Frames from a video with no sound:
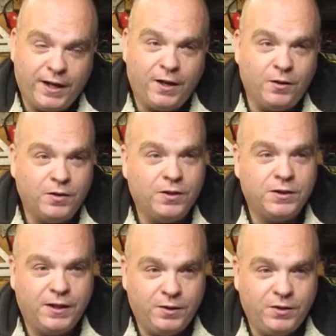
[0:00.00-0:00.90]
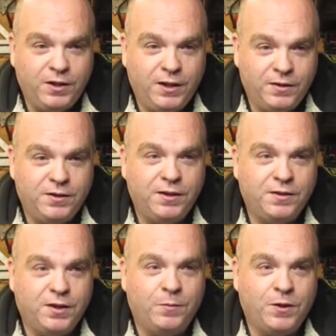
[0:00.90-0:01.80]
out, because I did see
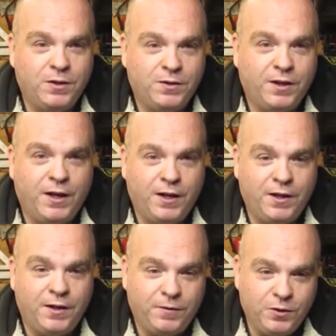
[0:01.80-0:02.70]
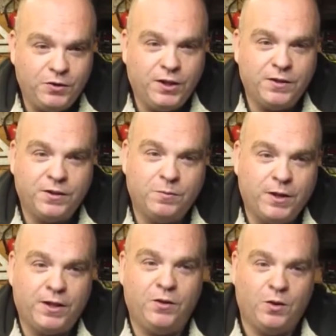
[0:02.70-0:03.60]
something saying if you adjust them
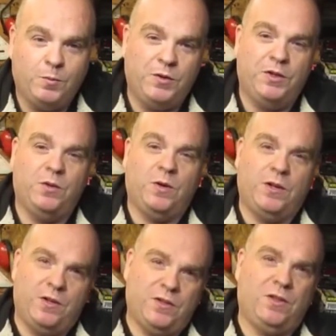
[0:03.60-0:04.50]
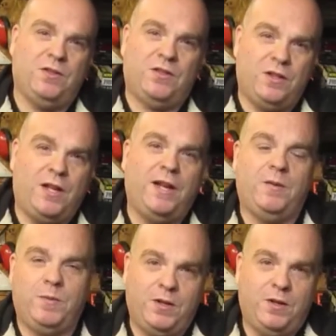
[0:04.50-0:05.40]
like you normally do, where there's a
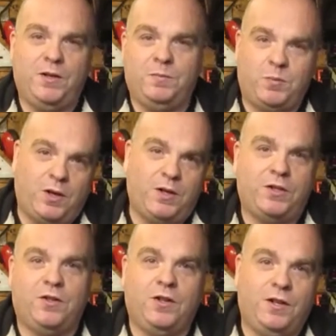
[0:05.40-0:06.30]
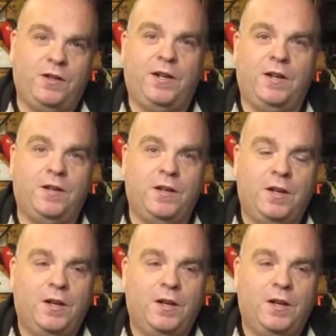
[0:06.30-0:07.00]
slight bit of pressure on there.